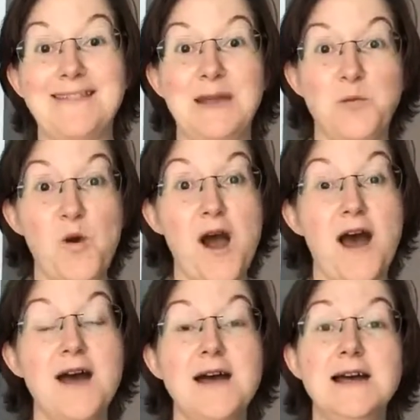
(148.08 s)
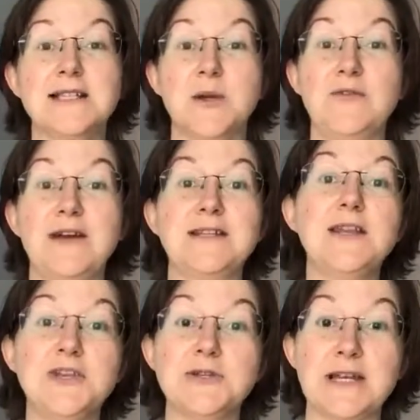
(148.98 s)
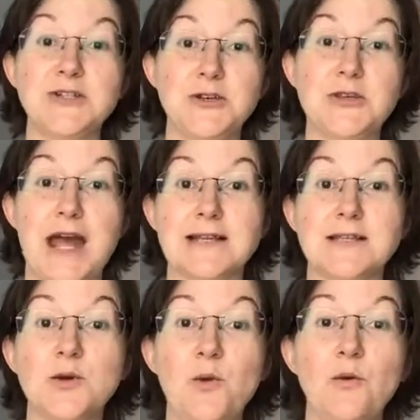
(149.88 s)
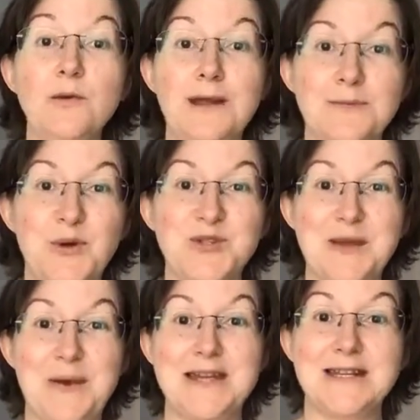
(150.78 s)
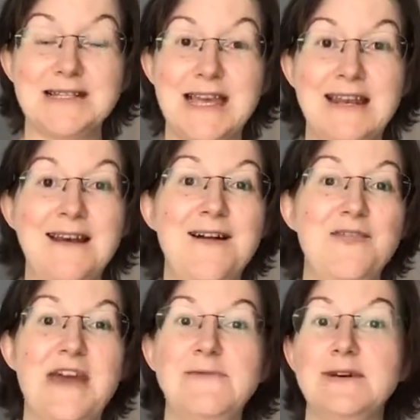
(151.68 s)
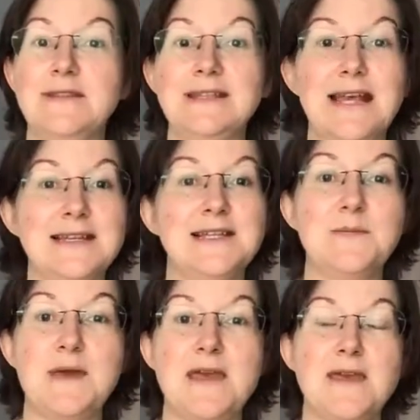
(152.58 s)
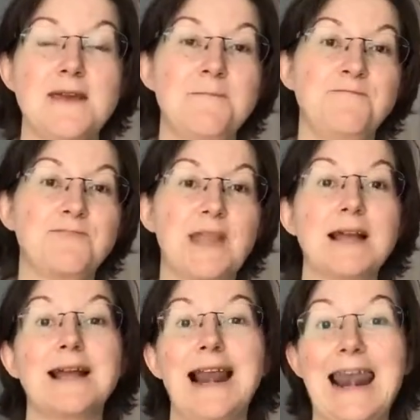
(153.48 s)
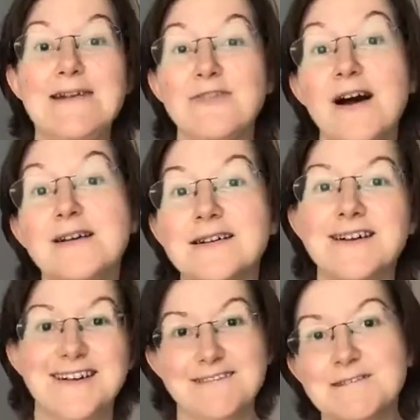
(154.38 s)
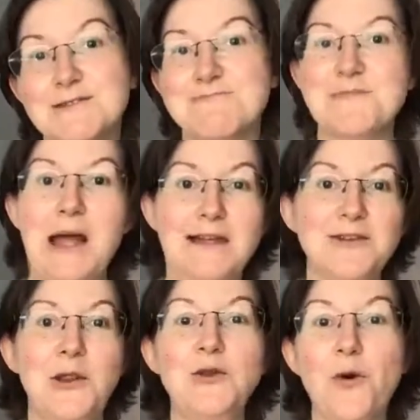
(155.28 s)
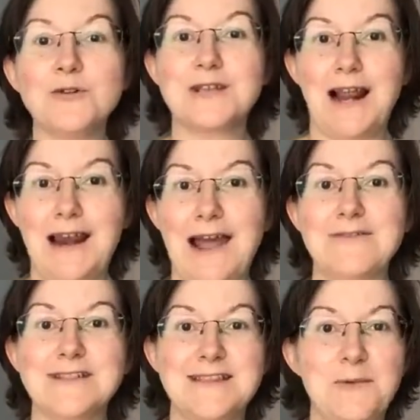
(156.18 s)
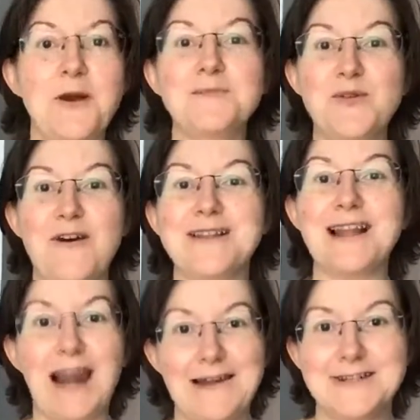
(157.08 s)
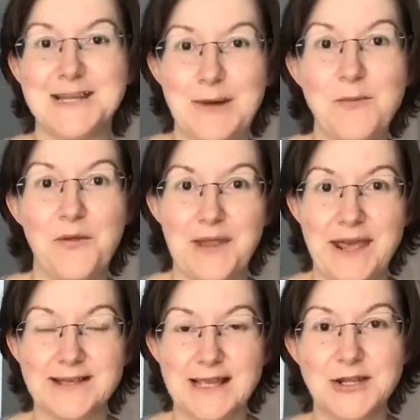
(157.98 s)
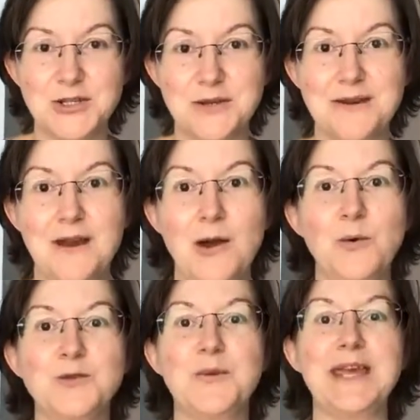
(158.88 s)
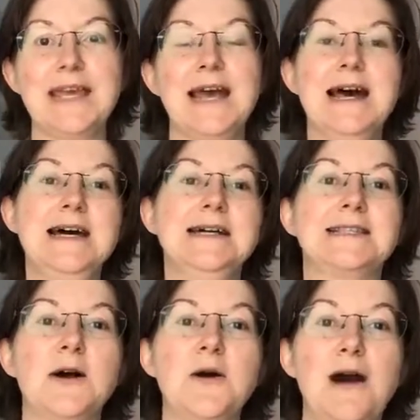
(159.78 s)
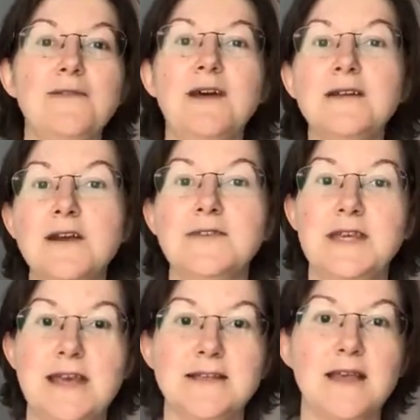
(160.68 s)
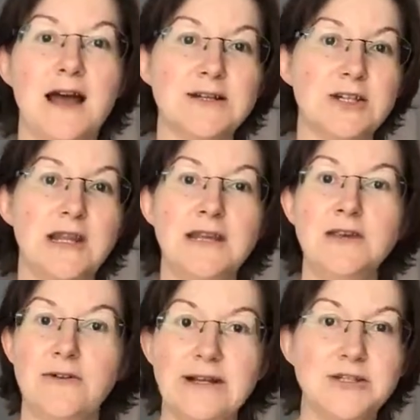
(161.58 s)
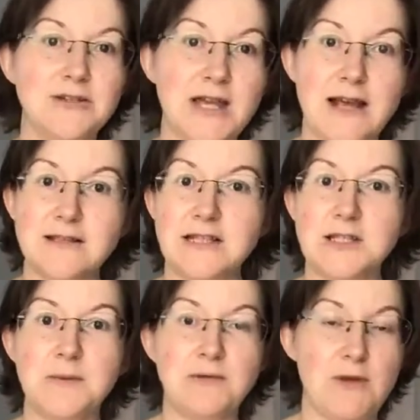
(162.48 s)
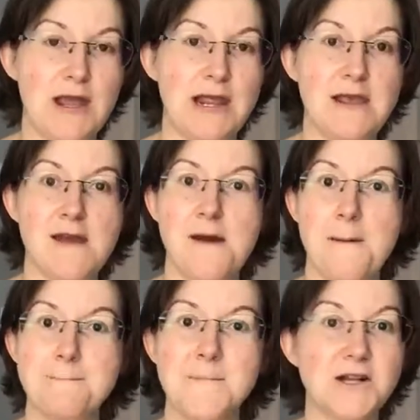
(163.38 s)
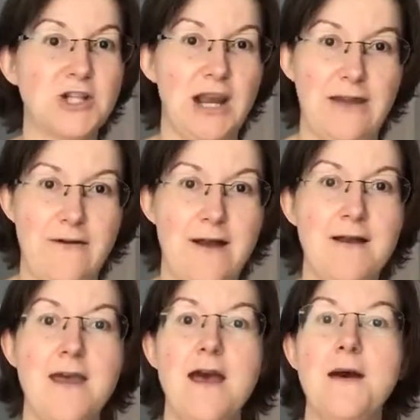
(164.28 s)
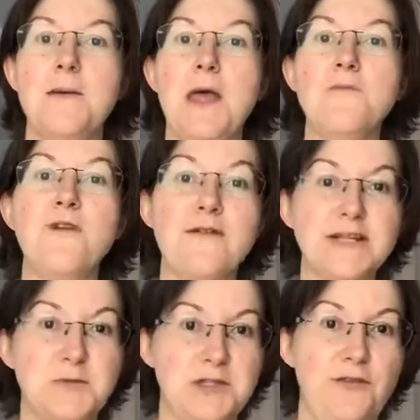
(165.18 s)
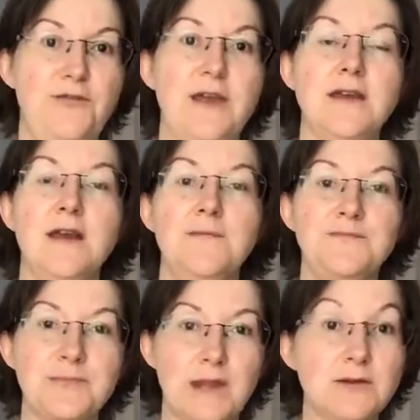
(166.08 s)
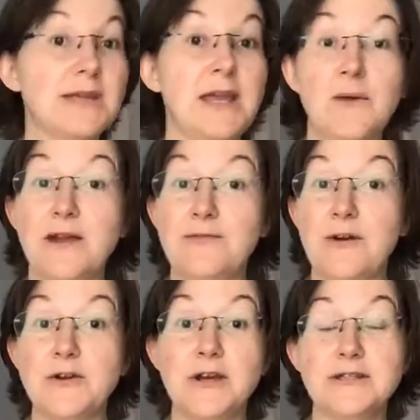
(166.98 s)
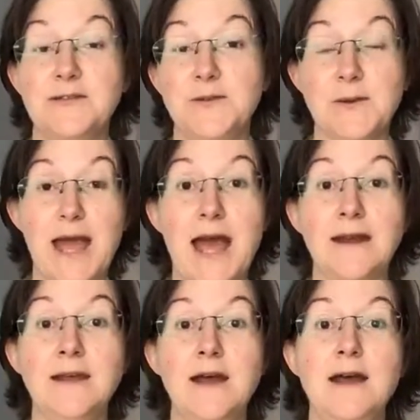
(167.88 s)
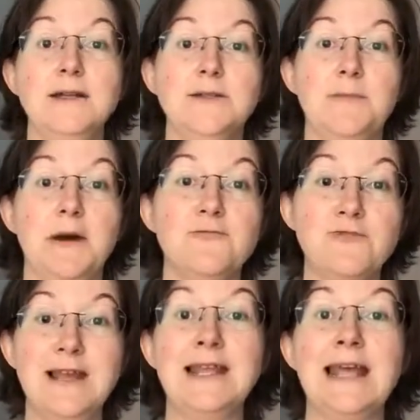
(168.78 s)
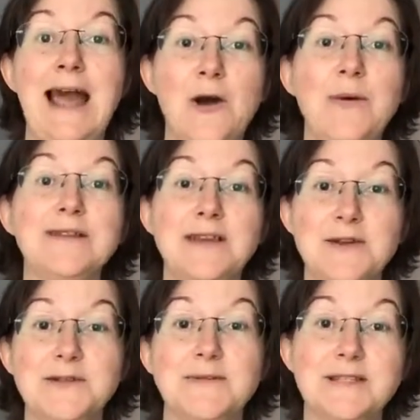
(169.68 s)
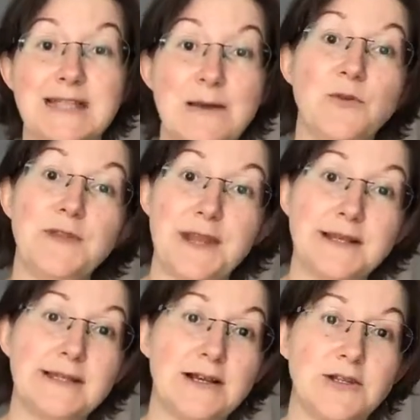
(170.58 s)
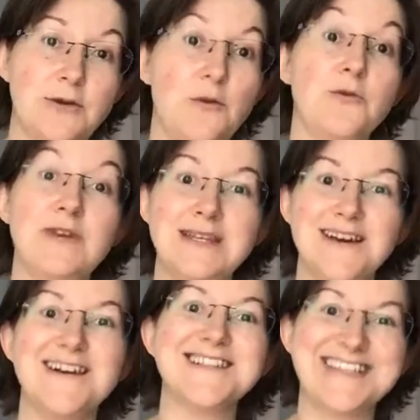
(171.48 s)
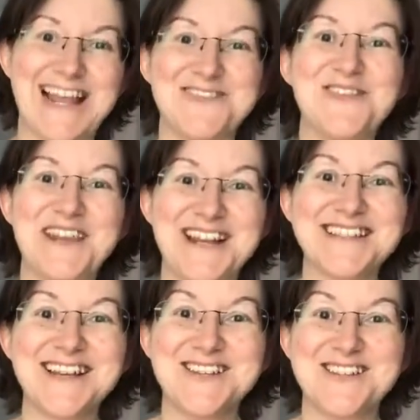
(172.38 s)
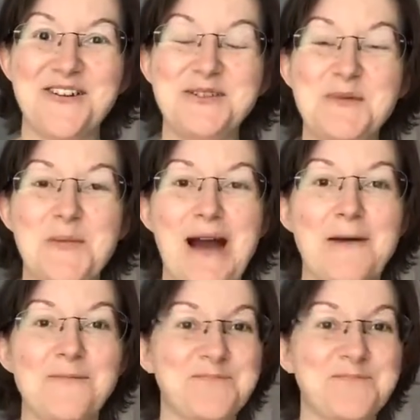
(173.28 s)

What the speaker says: then were. So if I did use H2 tags at all and put subheadings in, they tended to be clever, they weren't providing clarity about what the next section would be. So I've learned over the years that actually your H2 tags need to be really much clearer, very specific, keyword focused if you can, but really helping the user understand what the next section, or the reader understand what the next section is going to be about.